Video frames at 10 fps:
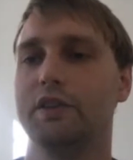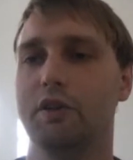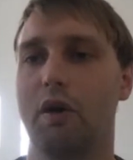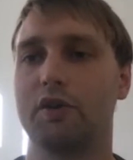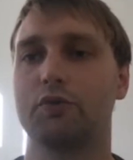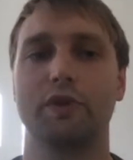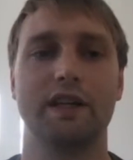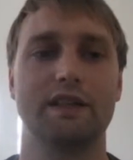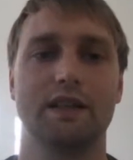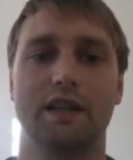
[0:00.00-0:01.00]
a
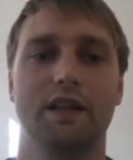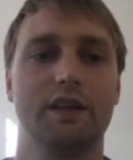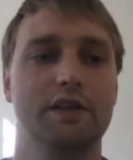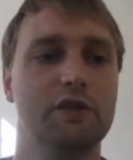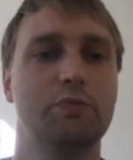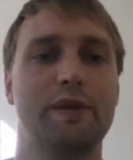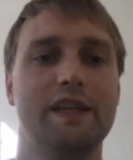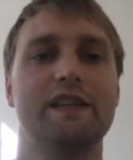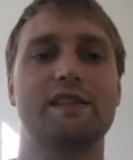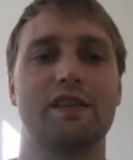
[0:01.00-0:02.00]
great new
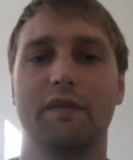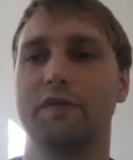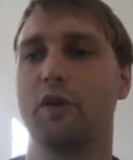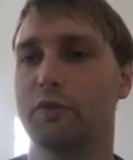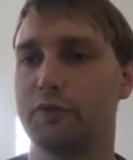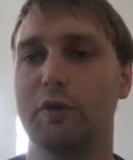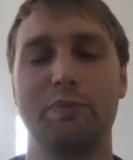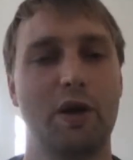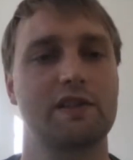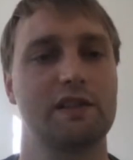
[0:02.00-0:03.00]
piece of the overall
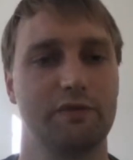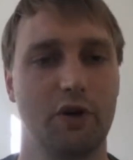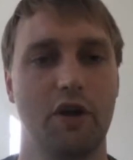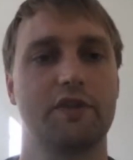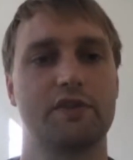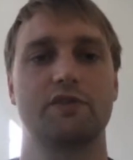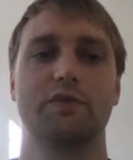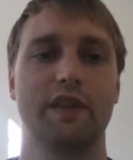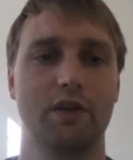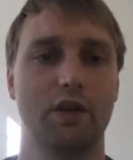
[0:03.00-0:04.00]
puzzle for others to
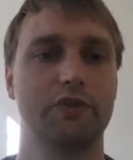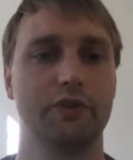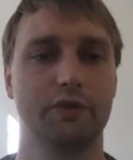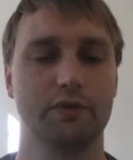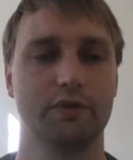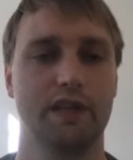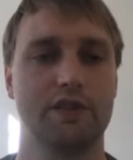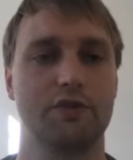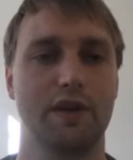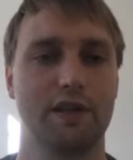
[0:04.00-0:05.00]
then also
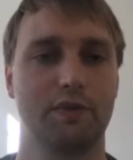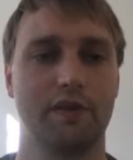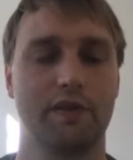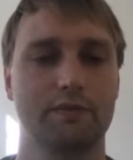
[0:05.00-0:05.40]
interact with.